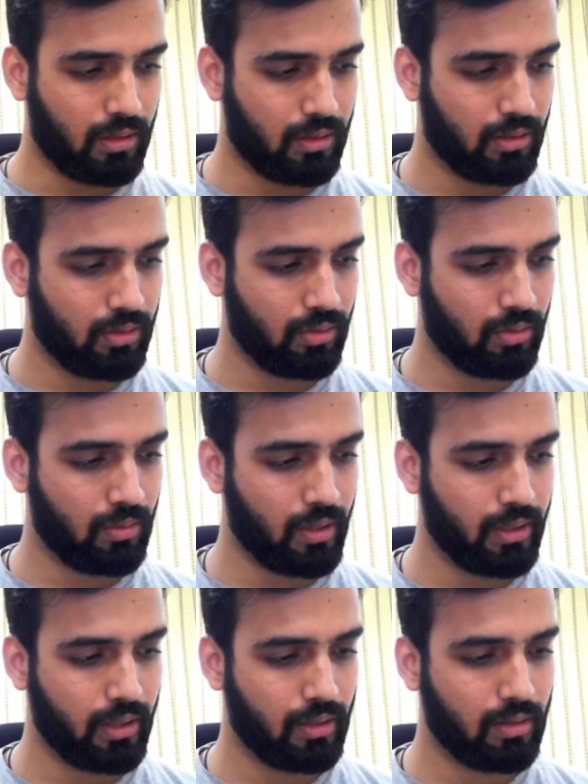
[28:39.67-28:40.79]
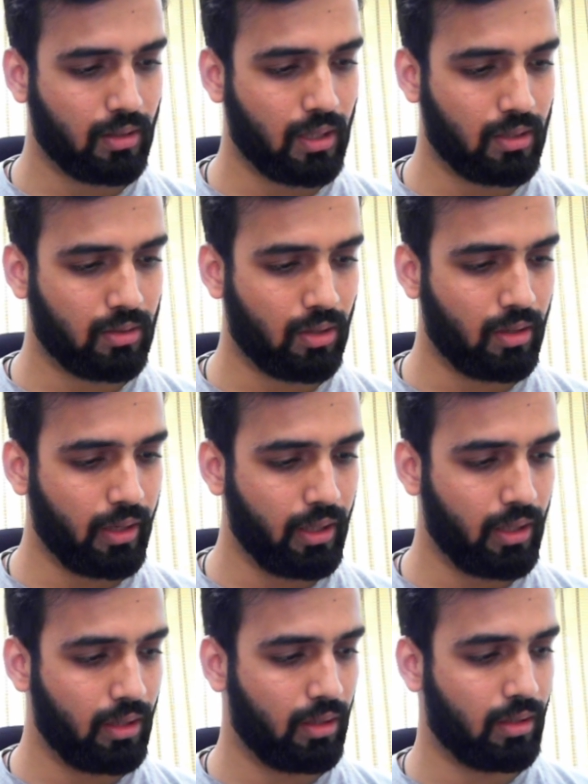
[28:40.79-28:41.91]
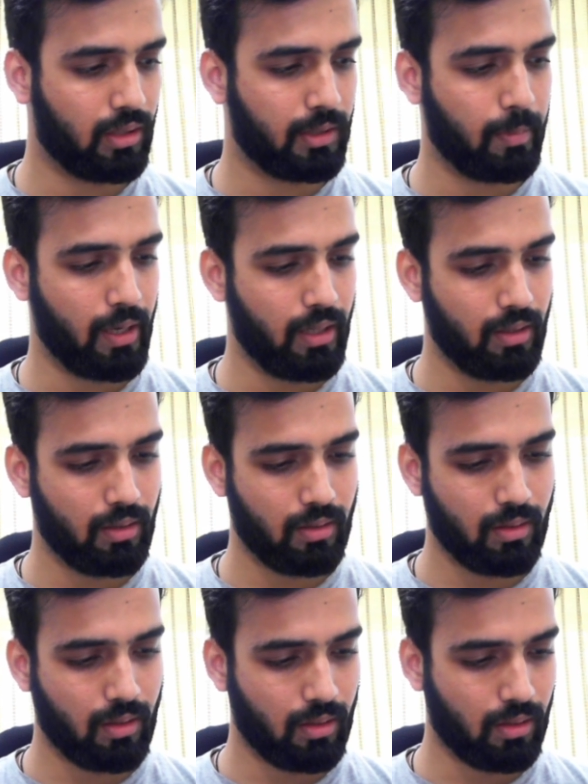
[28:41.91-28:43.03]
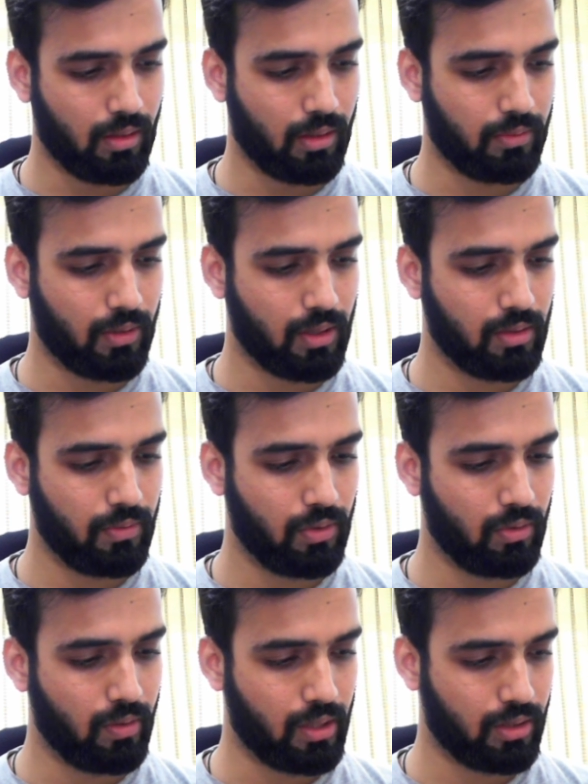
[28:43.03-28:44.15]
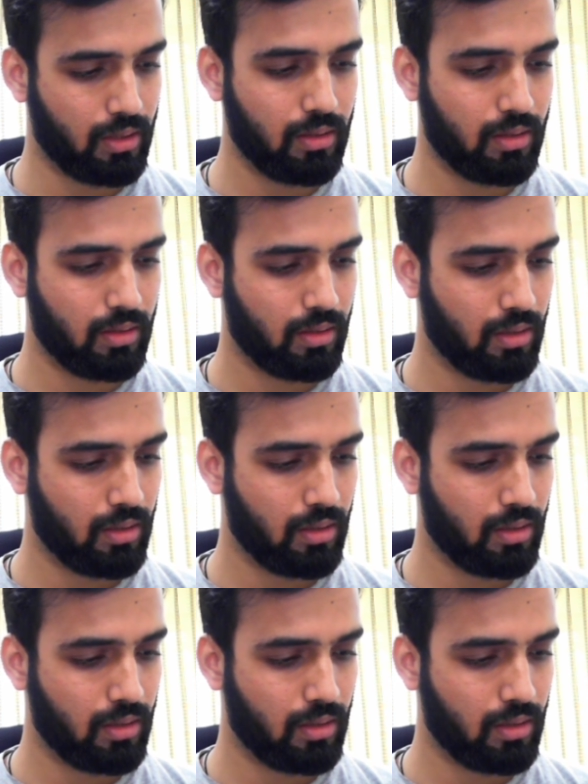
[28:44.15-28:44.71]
So I think sir has already explained first few questions.